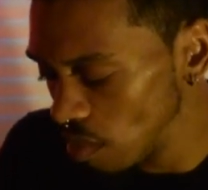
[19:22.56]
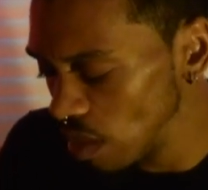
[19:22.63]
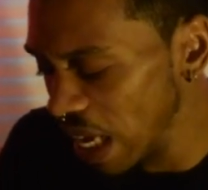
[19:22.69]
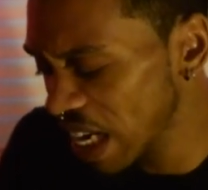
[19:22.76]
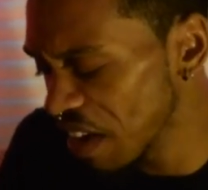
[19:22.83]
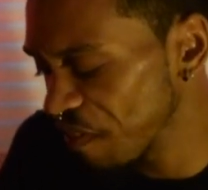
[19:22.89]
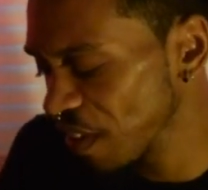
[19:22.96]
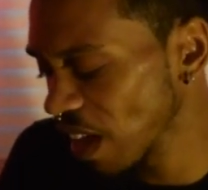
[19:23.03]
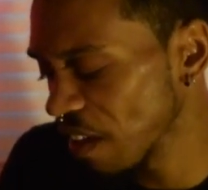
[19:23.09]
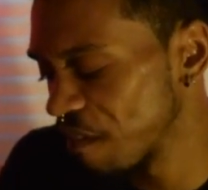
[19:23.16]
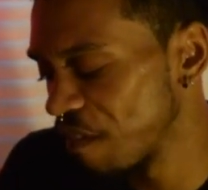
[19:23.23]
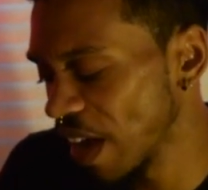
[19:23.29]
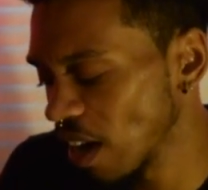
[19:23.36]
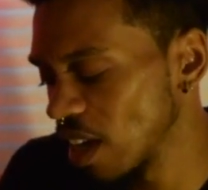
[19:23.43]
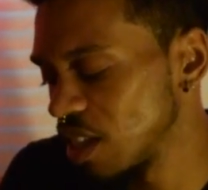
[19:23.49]
and I feel like
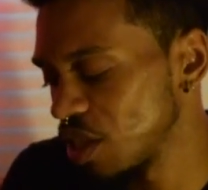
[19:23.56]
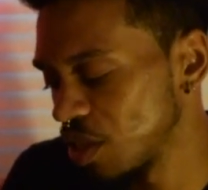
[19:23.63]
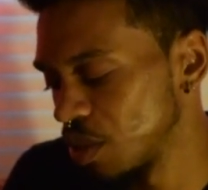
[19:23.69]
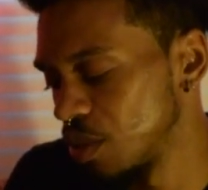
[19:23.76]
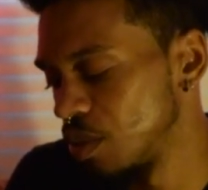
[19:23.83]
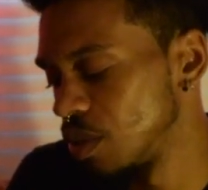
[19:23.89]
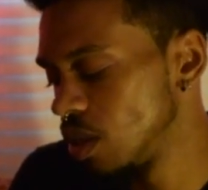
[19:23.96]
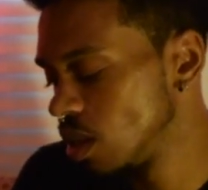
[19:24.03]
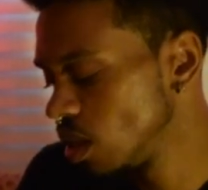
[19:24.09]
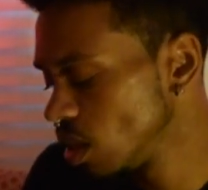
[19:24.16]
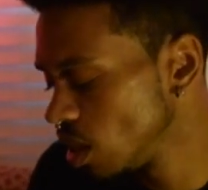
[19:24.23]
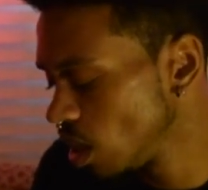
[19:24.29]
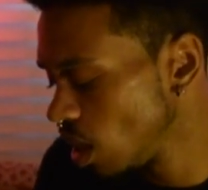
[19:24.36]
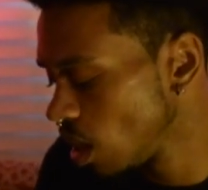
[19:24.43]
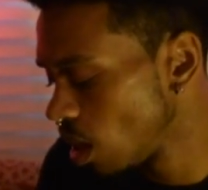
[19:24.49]
very soon
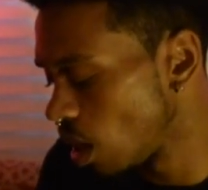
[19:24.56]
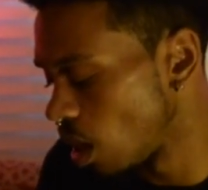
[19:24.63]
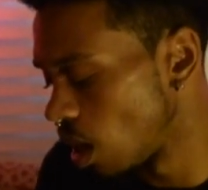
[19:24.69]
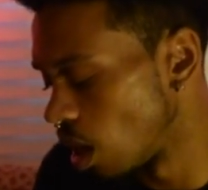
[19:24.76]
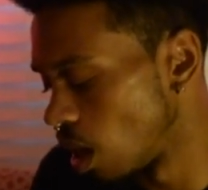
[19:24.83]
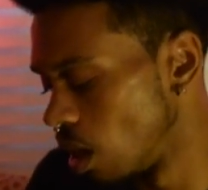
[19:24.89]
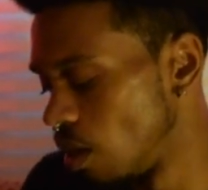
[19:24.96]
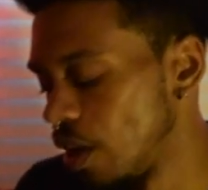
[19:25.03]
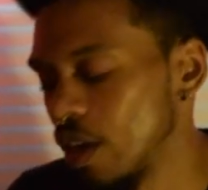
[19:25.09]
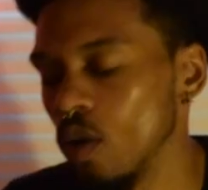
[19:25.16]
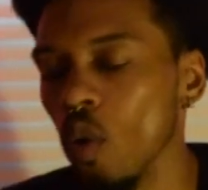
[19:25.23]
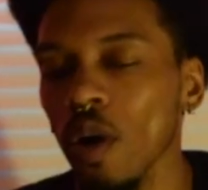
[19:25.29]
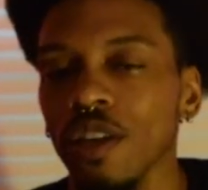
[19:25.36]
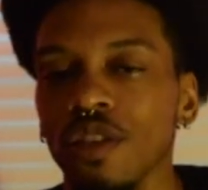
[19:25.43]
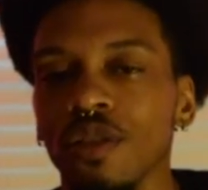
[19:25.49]
they're
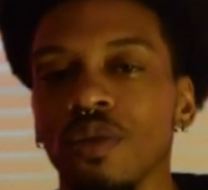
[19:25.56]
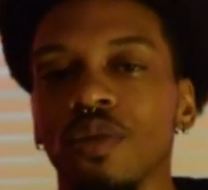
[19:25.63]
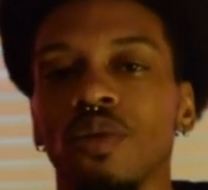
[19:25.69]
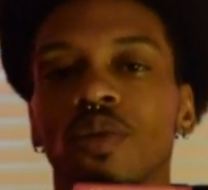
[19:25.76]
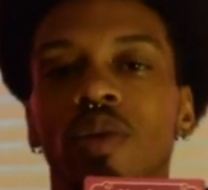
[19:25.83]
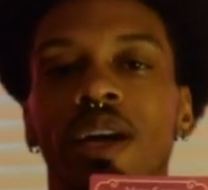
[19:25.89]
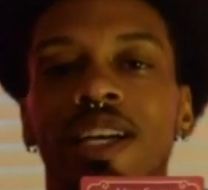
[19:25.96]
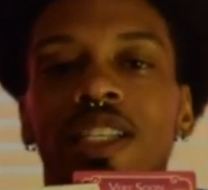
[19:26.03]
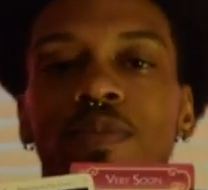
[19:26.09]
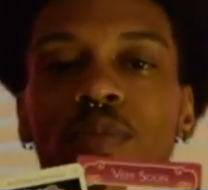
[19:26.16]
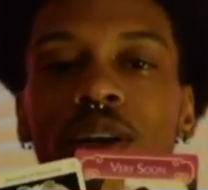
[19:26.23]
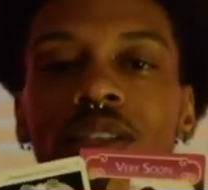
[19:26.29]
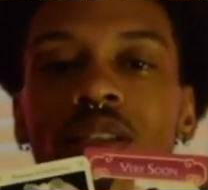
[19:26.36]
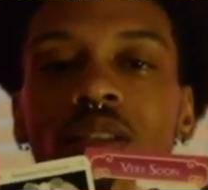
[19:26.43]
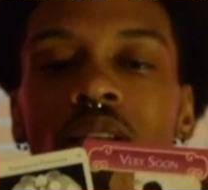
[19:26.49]
going to
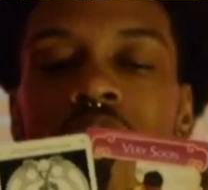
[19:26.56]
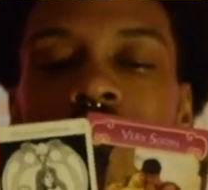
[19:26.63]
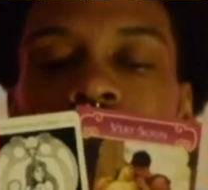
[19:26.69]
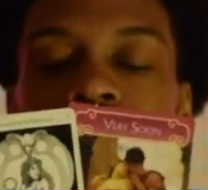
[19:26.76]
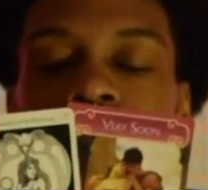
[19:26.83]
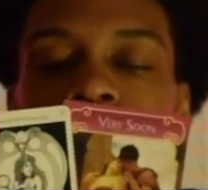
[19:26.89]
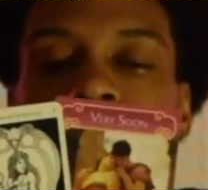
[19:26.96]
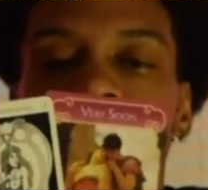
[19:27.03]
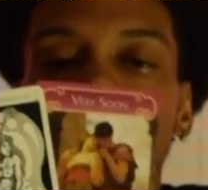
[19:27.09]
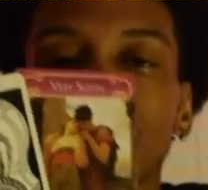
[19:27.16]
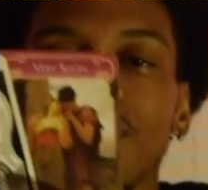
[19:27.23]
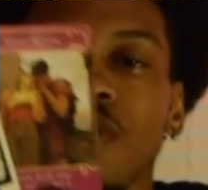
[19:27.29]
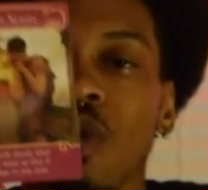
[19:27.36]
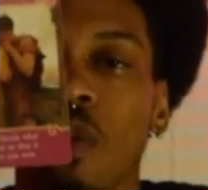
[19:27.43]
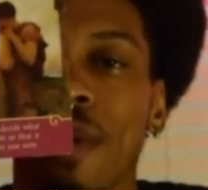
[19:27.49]
express some sort of
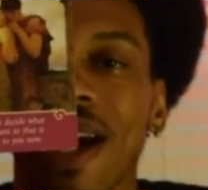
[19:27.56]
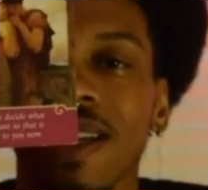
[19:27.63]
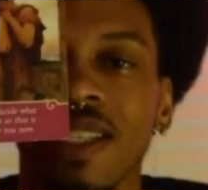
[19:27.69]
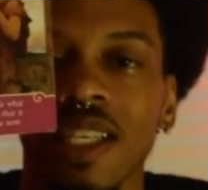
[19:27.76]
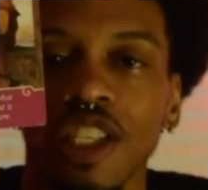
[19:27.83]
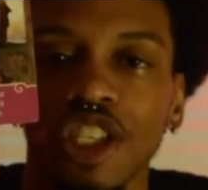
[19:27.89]
romantic